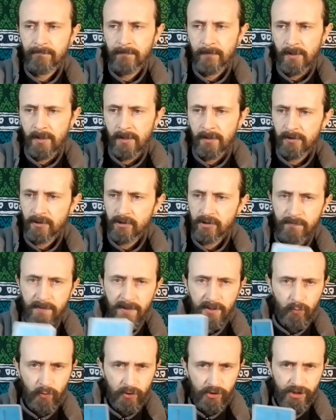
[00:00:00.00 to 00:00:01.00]
Okay, doesn't
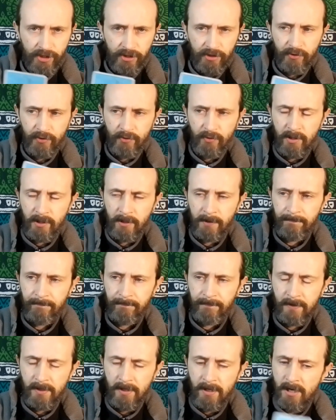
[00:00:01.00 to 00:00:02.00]
matter what gender you are,
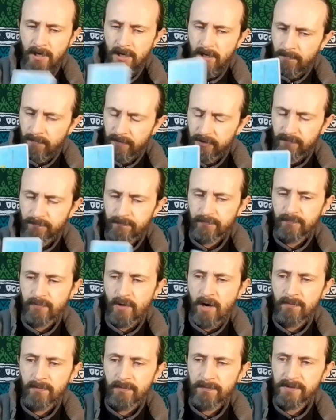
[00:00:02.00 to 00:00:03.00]
but the
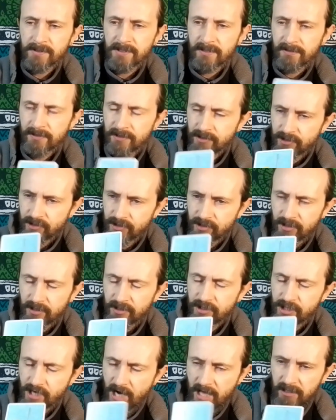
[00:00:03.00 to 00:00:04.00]
problem is that this is
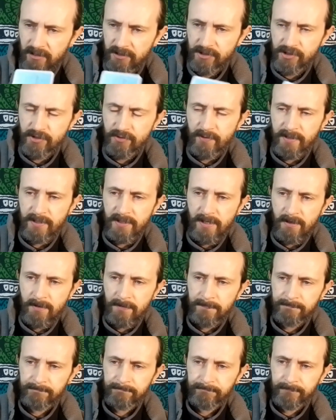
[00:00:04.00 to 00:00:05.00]
a challenge right now,
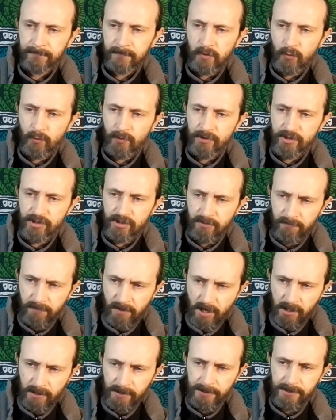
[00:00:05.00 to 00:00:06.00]
or it's the
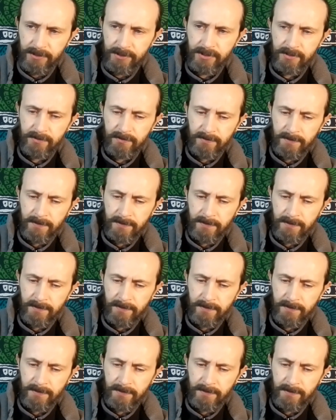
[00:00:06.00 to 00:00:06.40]
blockage.